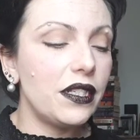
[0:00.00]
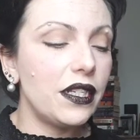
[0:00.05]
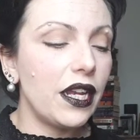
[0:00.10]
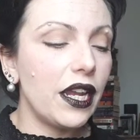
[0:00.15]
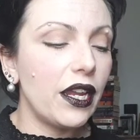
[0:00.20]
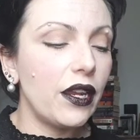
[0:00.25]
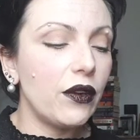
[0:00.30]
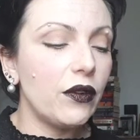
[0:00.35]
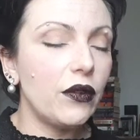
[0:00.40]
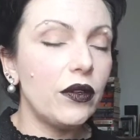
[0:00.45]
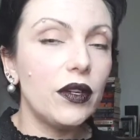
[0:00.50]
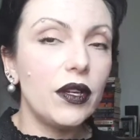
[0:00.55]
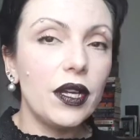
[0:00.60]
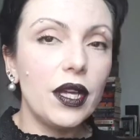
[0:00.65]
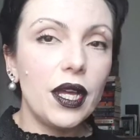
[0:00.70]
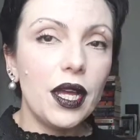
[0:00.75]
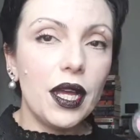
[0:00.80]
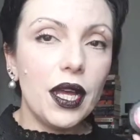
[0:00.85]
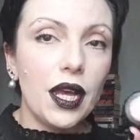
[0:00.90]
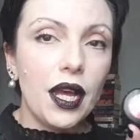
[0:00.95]
detail,
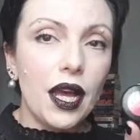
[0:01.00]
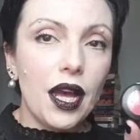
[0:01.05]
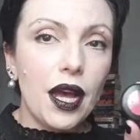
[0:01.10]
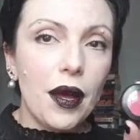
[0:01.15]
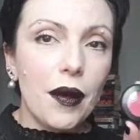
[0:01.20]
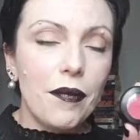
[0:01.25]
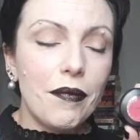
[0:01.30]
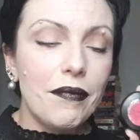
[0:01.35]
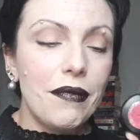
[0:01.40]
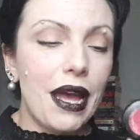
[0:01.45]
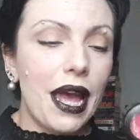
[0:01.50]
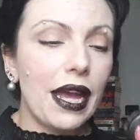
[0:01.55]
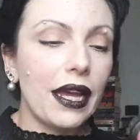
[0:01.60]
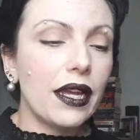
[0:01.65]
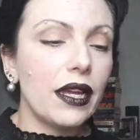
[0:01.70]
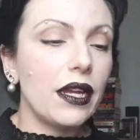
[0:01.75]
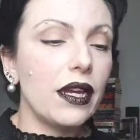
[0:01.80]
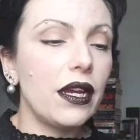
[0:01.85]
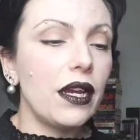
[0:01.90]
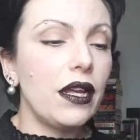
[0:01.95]

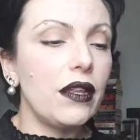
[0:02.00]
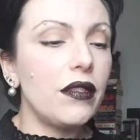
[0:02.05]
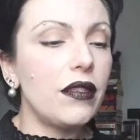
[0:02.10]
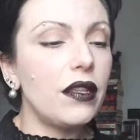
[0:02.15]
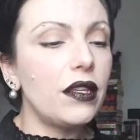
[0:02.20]
MAC,